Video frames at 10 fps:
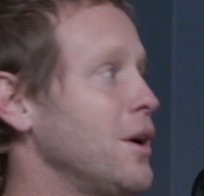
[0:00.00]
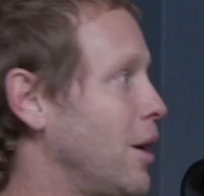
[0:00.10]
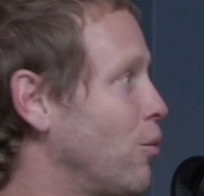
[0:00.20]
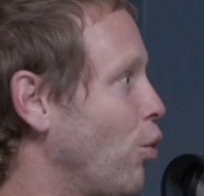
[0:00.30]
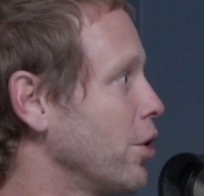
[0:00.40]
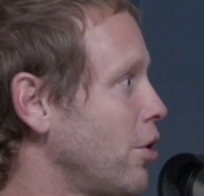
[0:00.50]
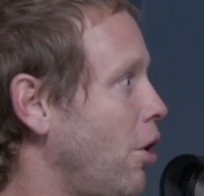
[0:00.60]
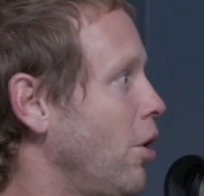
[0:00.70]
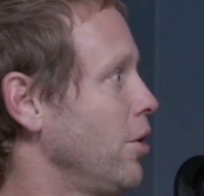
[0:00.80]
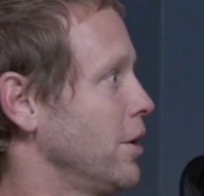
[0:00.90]
and work
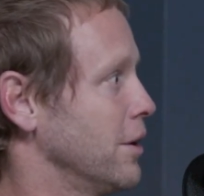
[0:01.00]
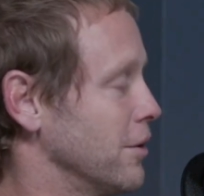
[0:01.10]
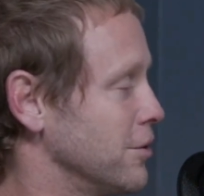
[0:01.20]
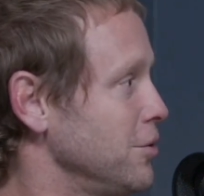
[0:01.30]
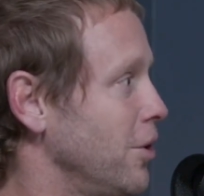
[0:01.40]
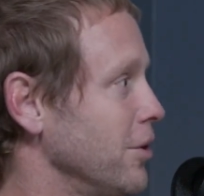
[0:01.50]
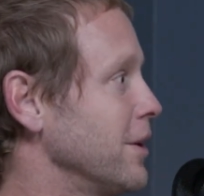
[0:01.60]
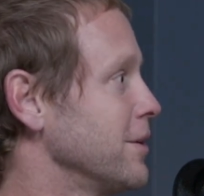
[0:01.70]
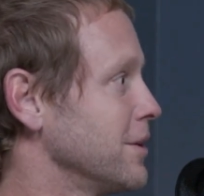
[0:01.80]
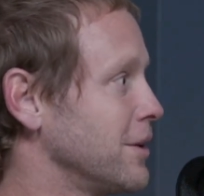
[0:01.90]
hard and do all
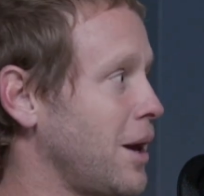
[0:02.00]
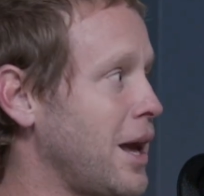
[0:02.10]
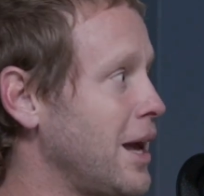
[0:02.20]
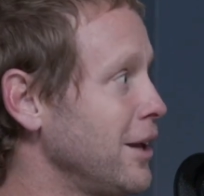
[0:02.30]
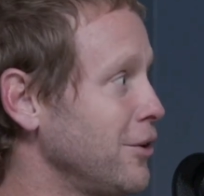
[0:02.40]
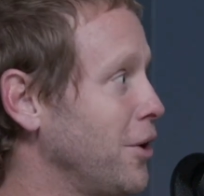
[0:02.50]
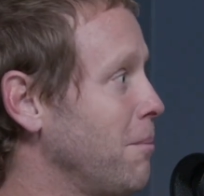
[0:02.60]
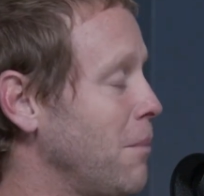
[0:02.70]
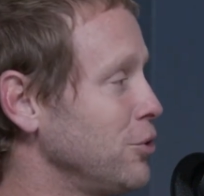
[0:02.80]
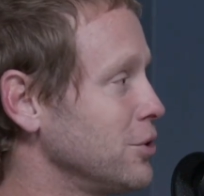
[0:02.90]
this and and are
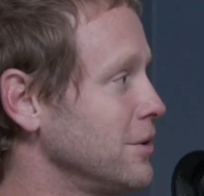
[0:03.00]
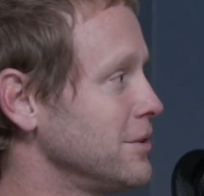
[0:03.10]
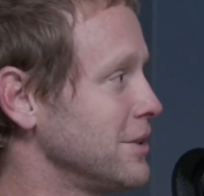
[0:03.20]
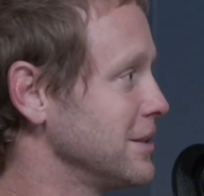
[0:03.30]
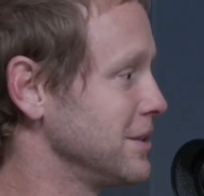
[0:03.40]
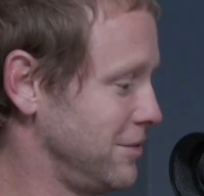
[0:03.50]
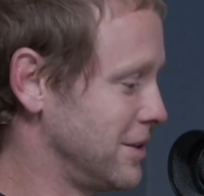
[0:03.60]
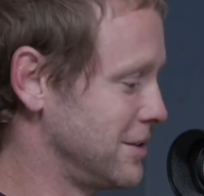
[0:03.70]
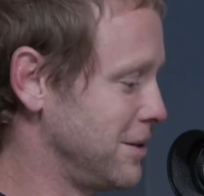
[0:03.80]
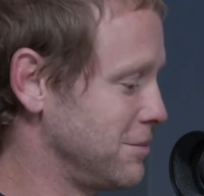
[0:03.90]
emotionally sensitive
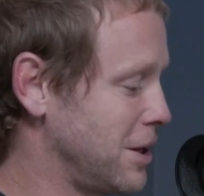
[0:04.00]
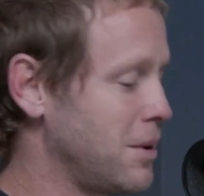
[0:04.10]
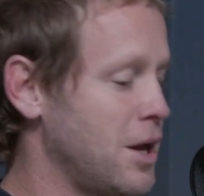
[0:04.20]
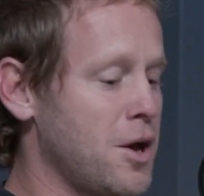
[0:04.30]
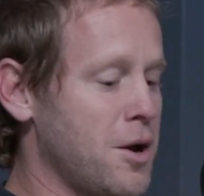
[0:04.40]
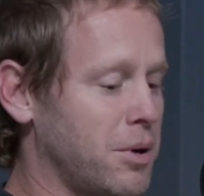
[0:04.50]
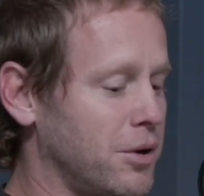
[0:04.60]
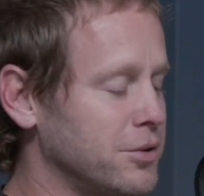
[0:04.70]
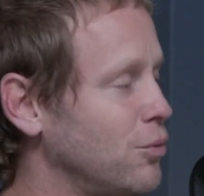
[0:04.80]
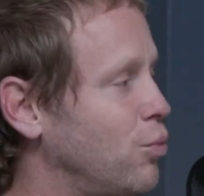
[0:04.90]
at the same time. But
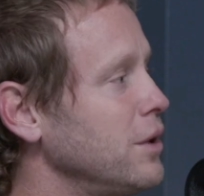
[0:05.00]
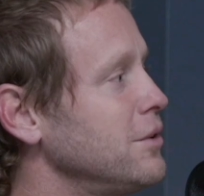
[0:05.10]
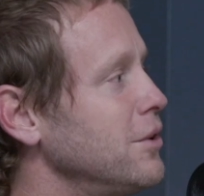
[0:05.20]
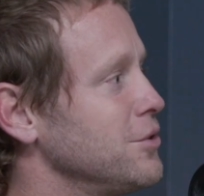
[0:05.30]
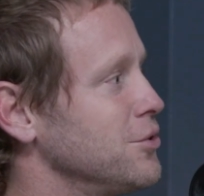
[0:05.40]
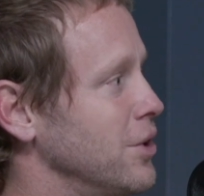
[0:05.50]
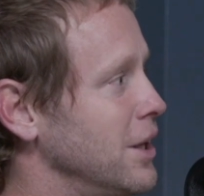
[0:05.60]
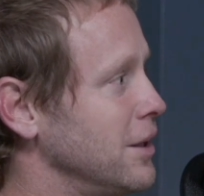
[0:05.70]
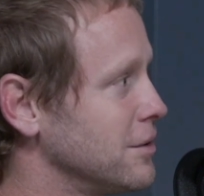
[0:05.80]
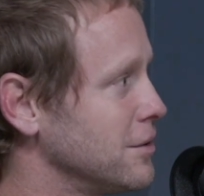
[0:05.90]
also, what's our
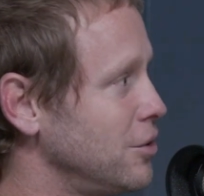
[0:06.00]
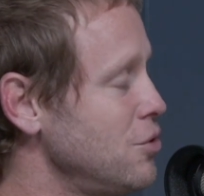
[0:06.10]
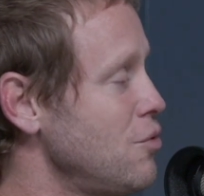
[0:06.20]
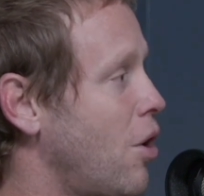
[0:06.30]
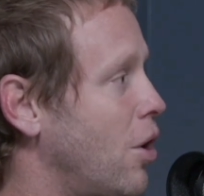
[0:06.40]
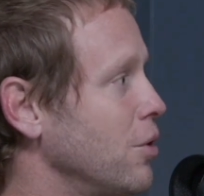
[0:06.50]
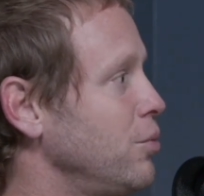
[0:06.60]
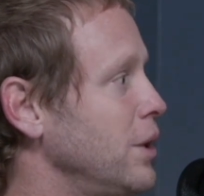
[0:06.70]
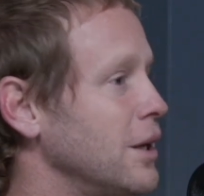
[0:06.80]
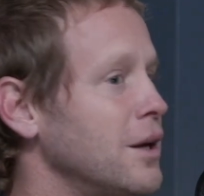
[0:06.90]
strengths? Who mm-hmm. are
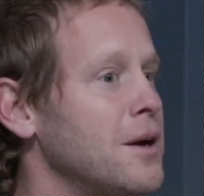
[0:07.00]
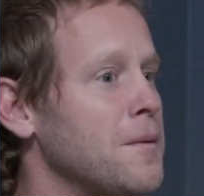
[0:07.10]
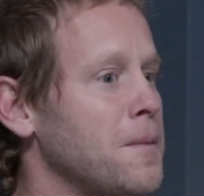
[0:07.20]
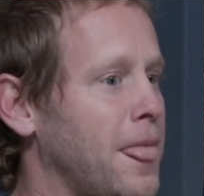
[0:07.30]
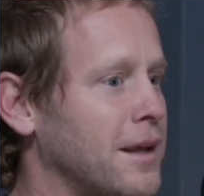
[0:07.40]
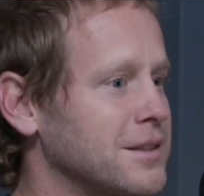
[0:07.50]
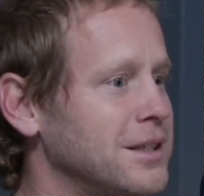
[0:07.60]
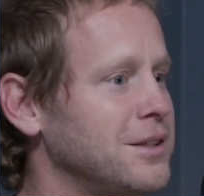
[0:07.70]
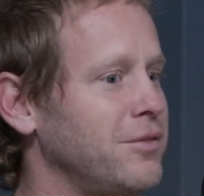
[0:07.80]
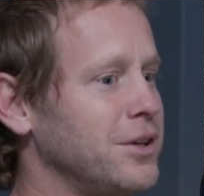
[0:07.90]
we as
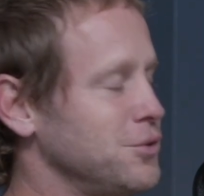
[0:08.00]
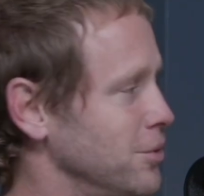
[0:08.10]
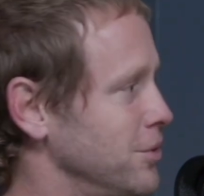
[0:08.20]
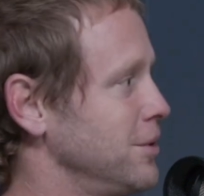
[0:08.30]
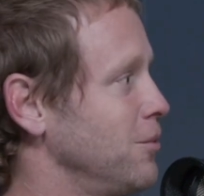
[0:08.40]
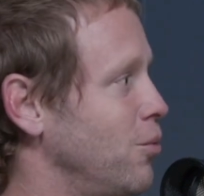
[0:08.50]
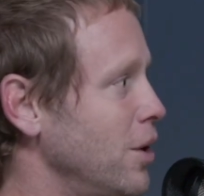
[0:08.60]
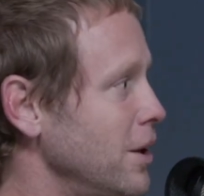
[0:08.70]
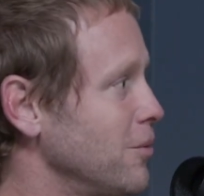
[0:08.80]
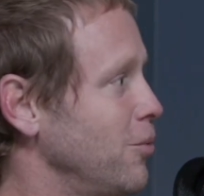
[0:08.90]
individuals? And
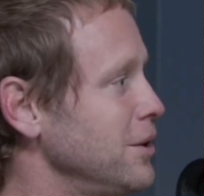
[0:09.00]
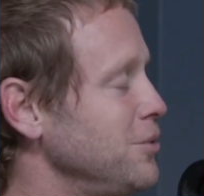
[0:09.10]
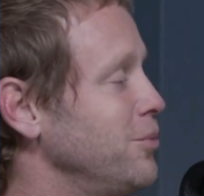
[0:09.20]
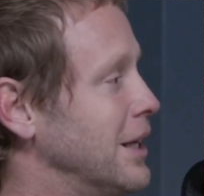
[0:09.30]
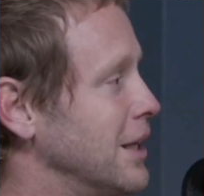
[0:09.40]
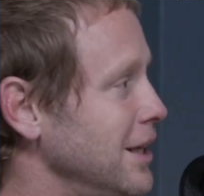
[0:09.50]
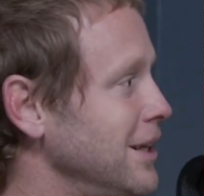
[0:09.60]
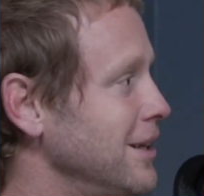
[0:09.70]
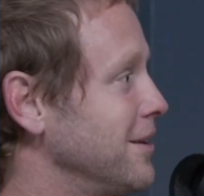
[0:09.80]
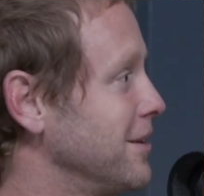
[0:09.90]
what what do we
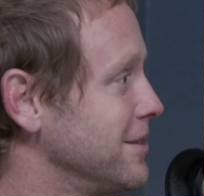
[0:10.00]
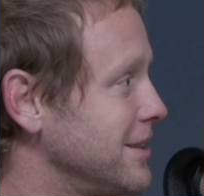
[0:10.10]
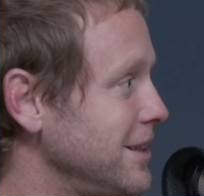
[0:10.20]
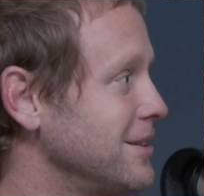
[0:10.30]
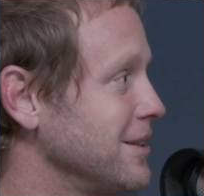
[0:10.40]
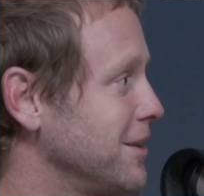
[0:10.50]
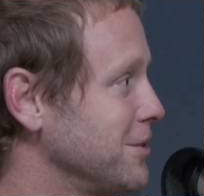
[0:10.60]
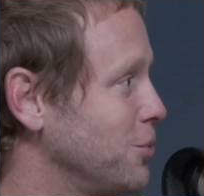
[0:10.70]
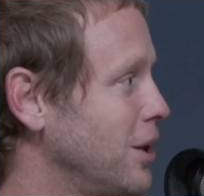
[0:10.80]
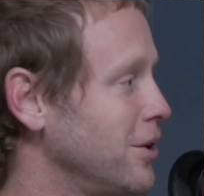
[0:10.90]
need in this season
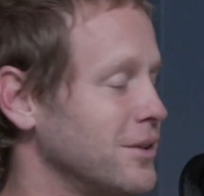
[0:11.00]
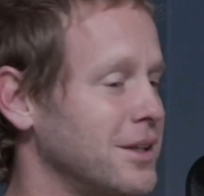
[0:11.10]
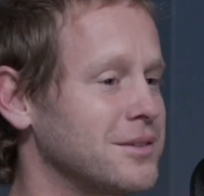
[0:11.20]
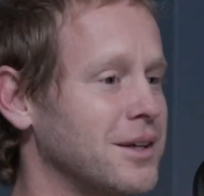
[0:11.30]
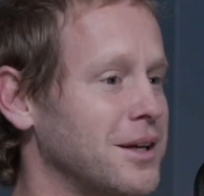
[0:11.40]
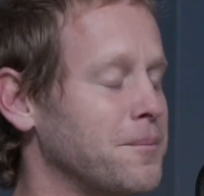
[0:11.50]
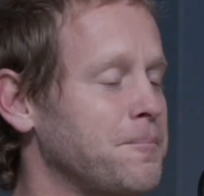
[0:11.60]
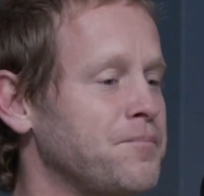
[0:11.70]
as well? Yeah. That's like,